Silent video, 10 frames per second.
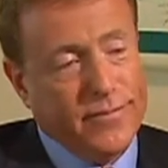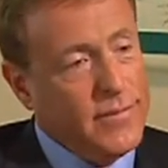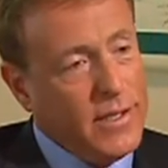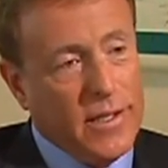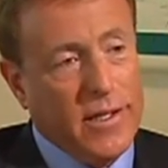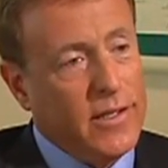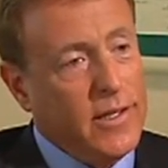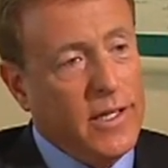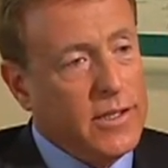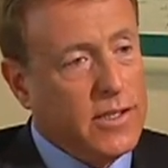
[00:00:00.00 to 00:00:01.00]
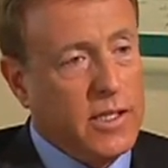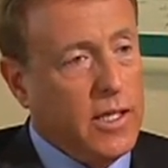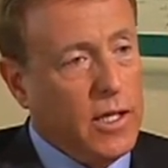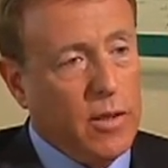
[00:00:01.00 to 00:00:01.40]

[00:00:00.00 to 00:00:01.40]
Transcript: an incident, he